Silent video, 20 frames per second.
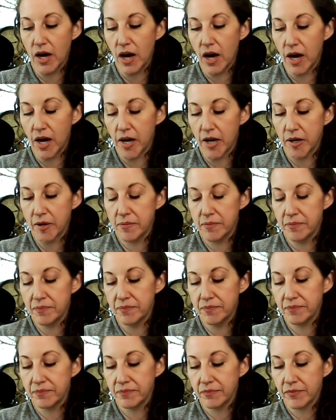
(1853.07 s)

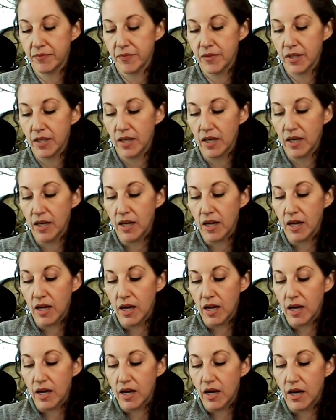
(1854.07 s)
Um,
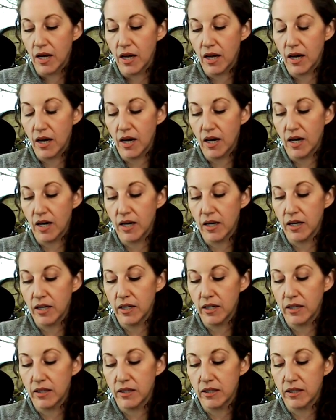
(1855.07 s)
uh,